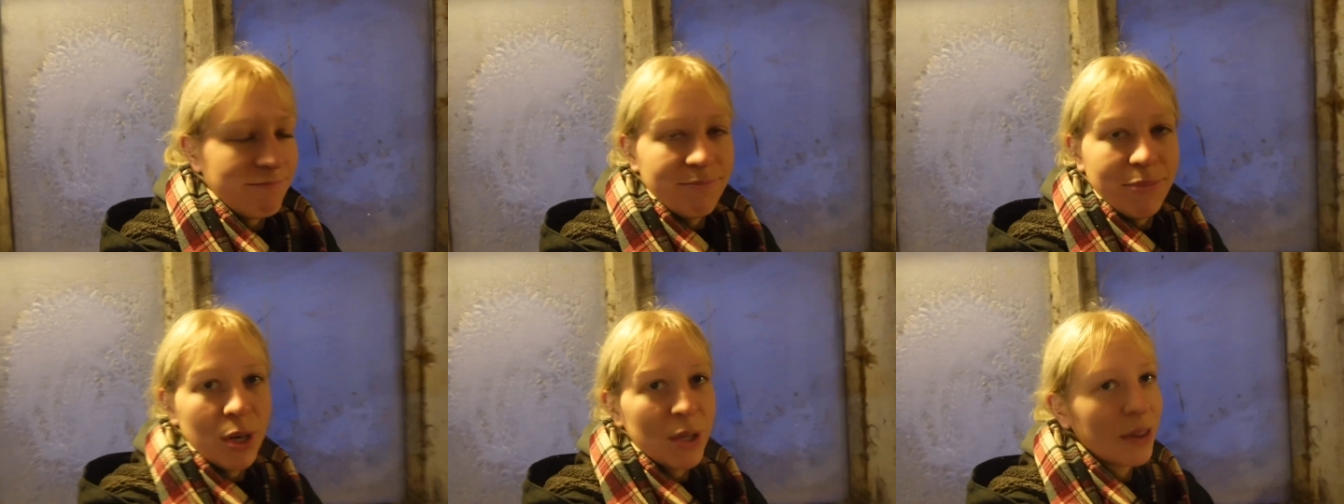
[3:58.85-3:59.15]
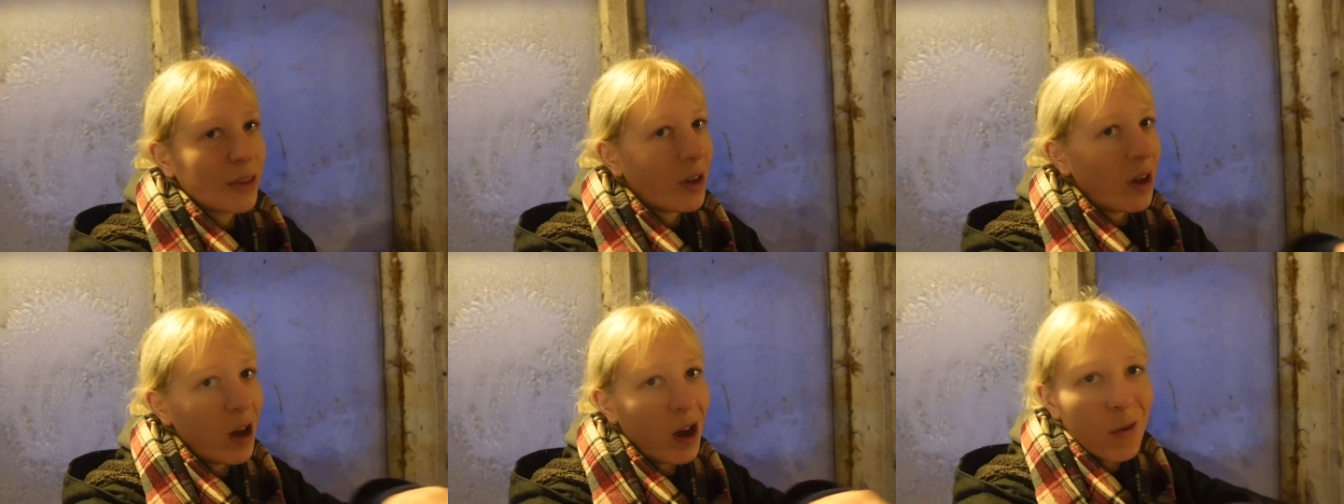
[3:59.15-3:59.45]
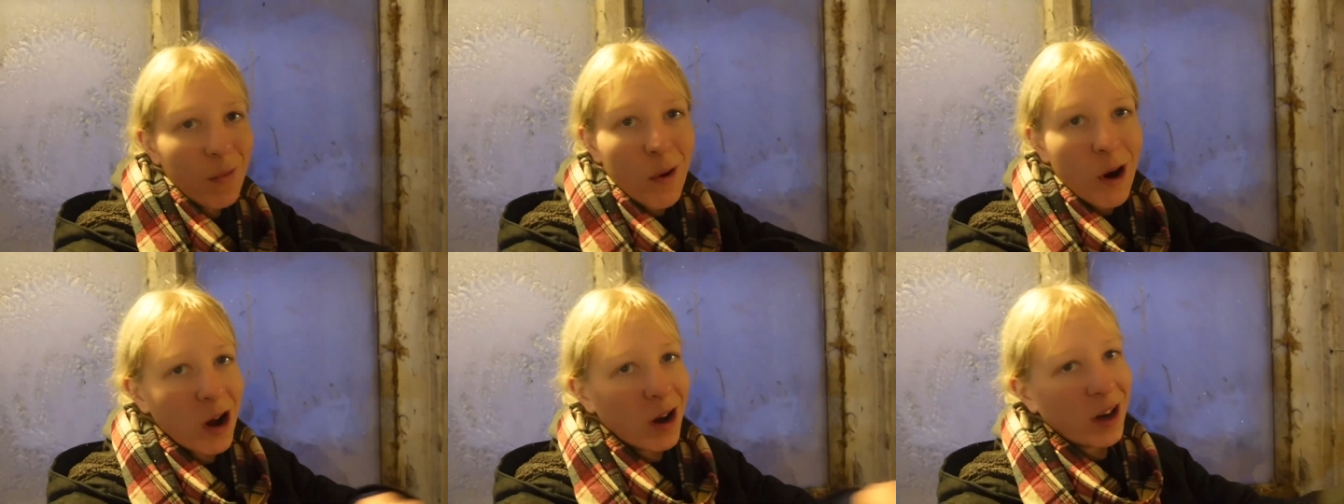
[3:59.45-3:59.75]
put the
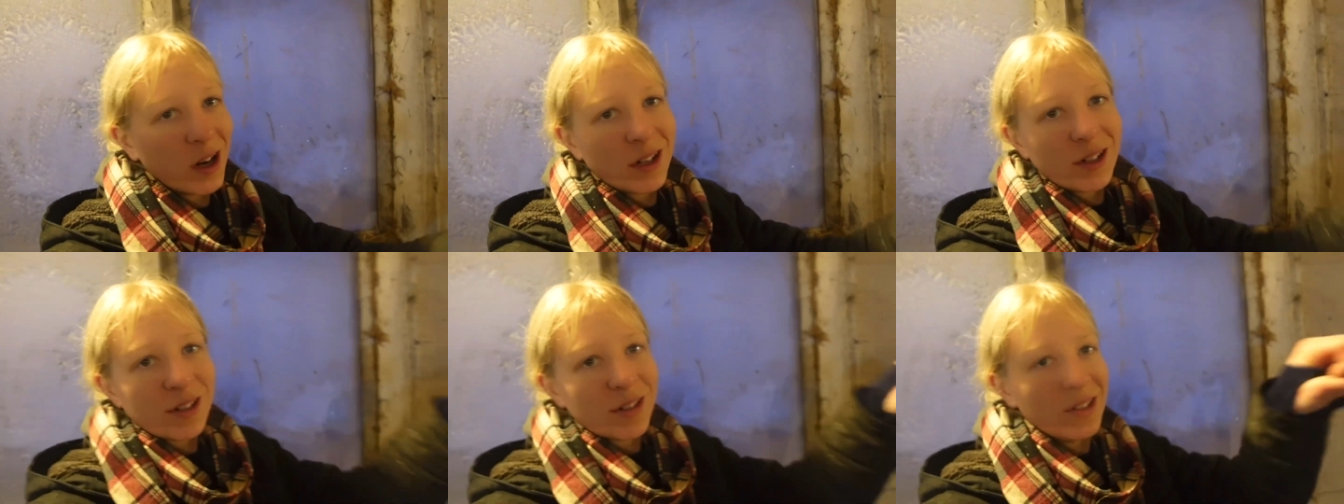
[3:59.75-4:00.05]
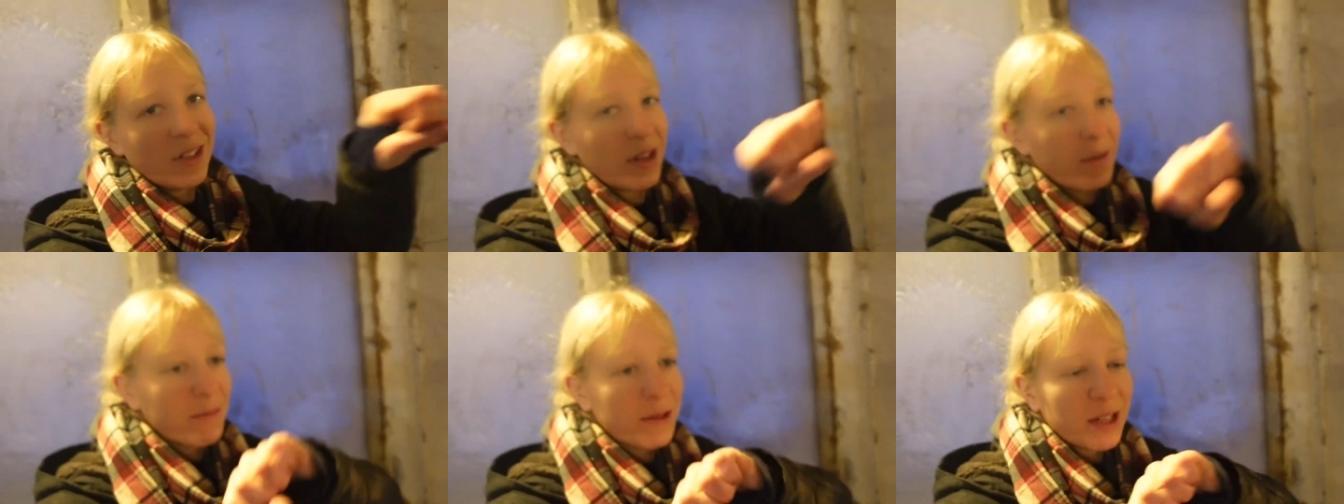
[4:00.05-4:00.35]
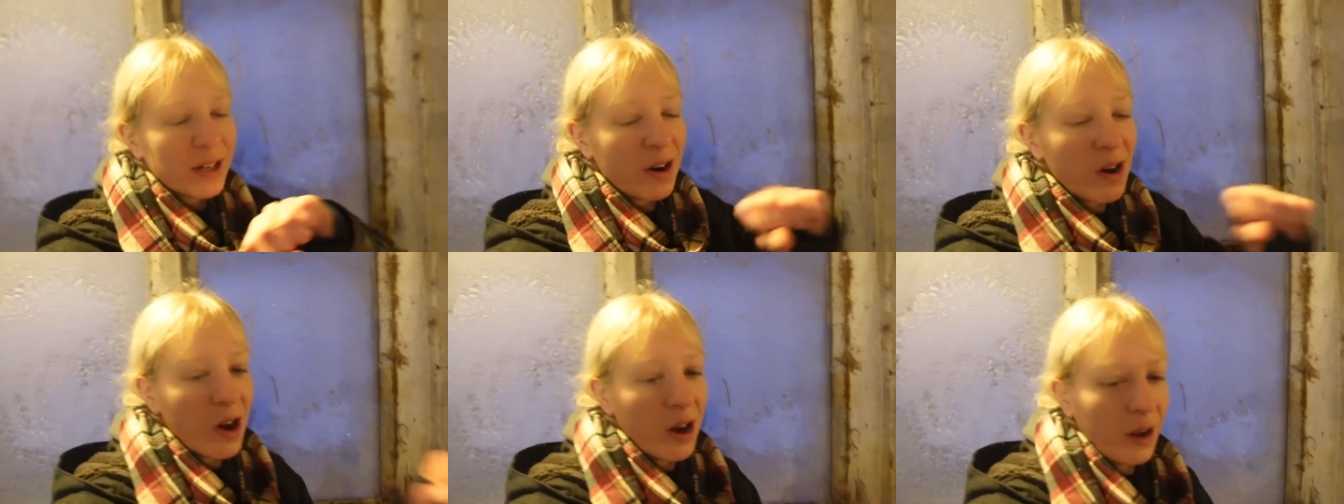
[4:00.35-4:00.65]
hot water, just dumped
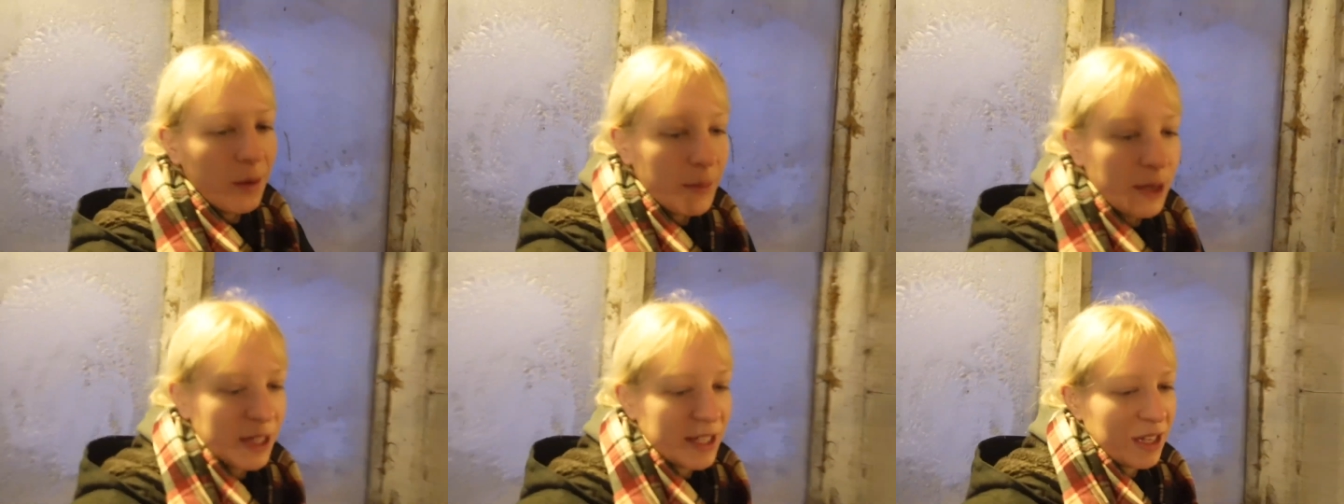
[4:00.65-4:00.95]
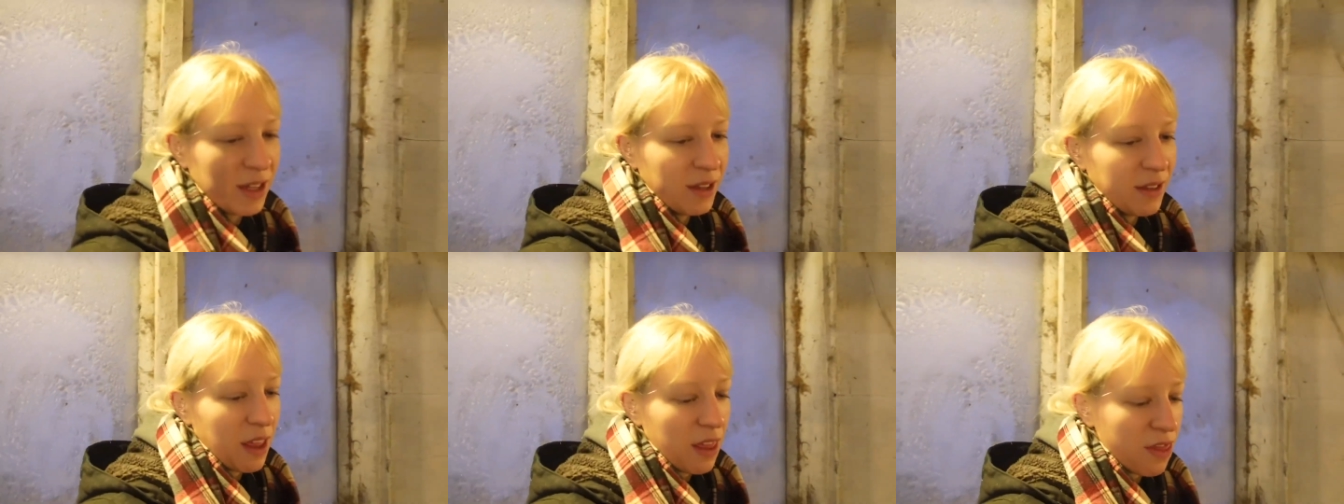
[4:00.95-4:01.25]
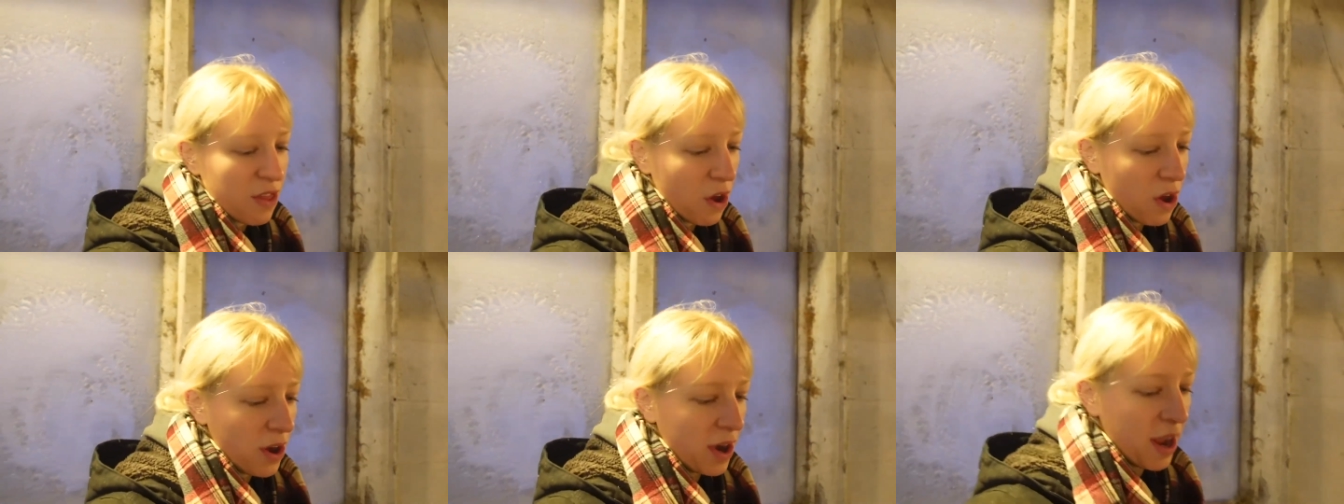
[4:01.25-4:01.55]
it on them until they
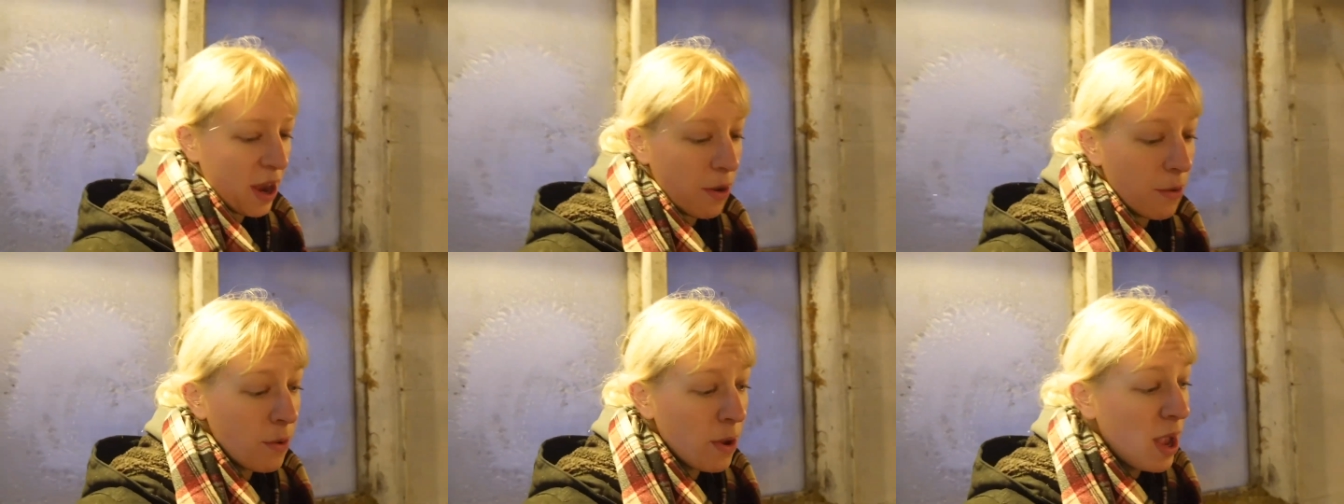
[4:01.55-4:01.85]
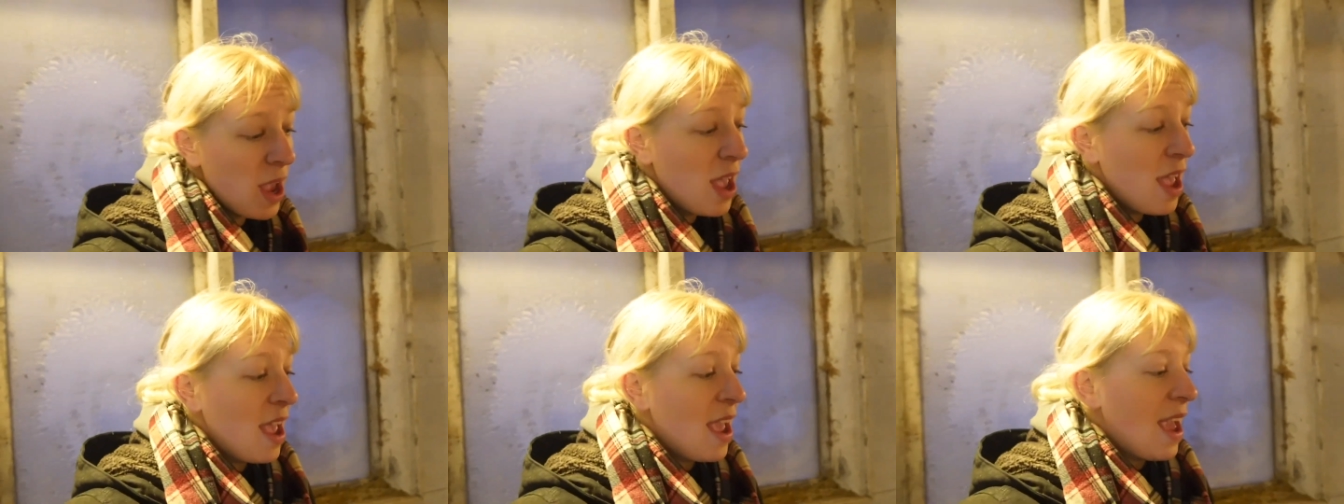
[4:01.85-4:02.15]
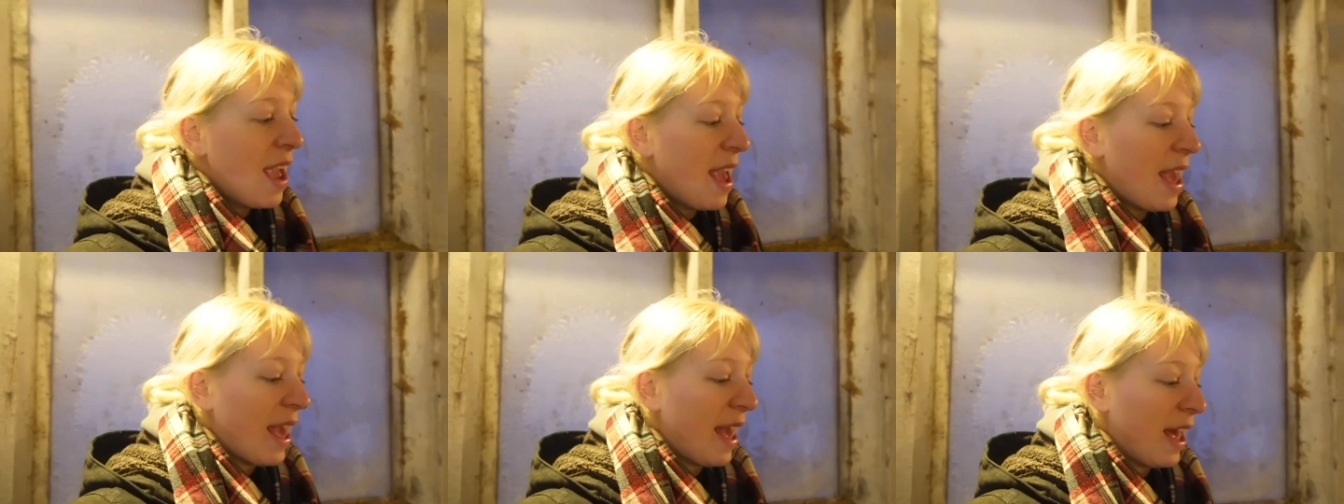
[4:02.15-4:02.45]
thawed out,
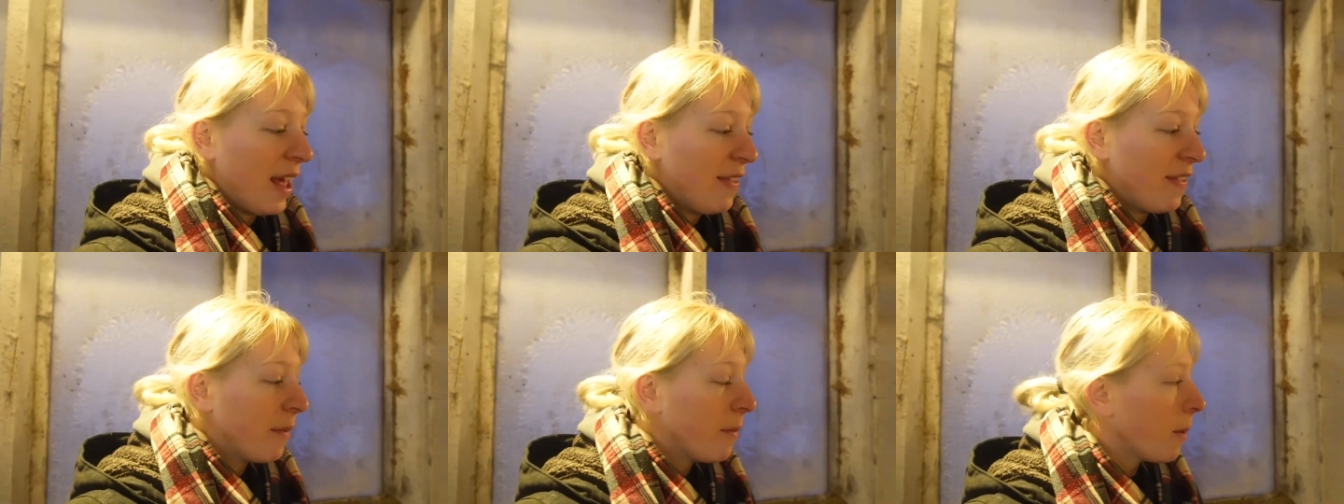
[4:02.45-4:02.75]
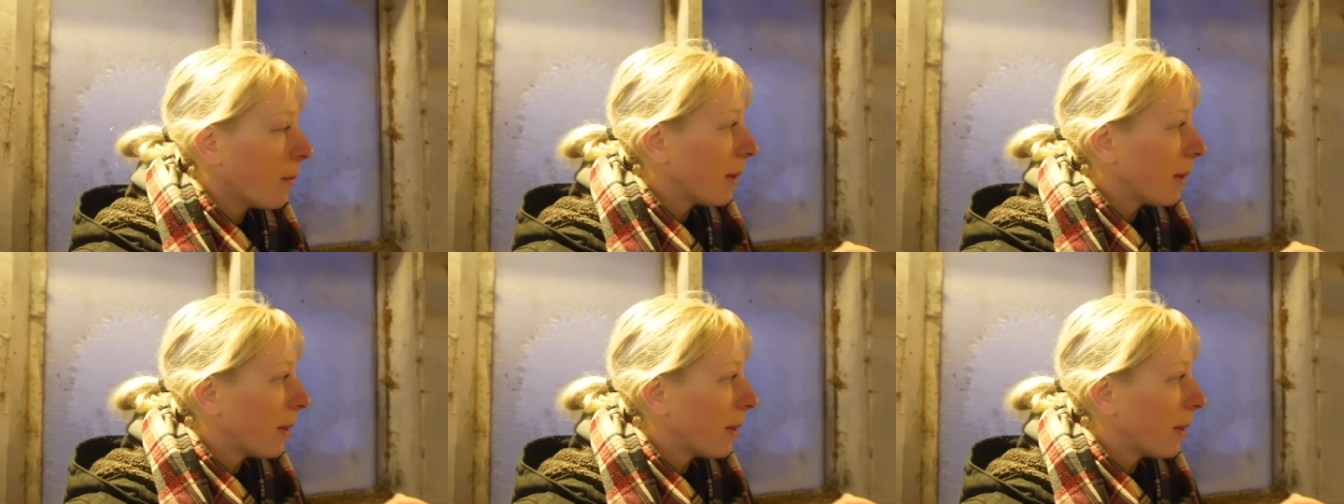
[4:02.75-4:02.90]
and then we